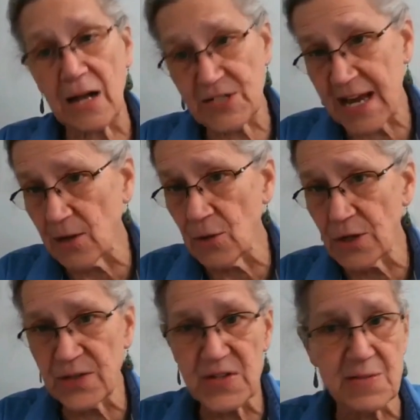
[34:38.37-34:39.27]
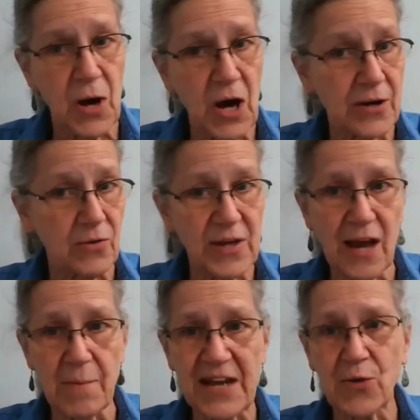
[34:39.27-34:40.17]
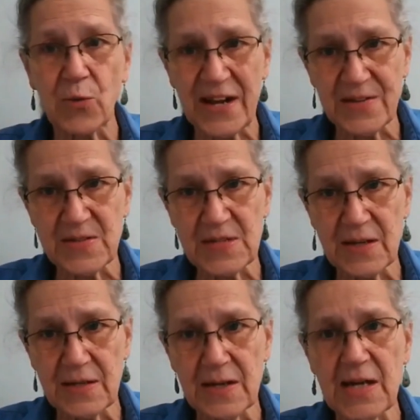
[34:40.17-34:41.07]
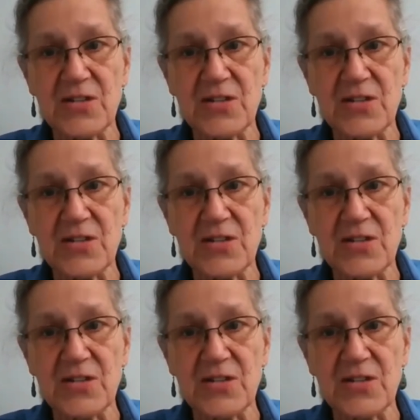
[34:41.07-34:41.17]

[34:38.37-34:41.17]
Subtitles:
Take a look at this model. Now, my grandson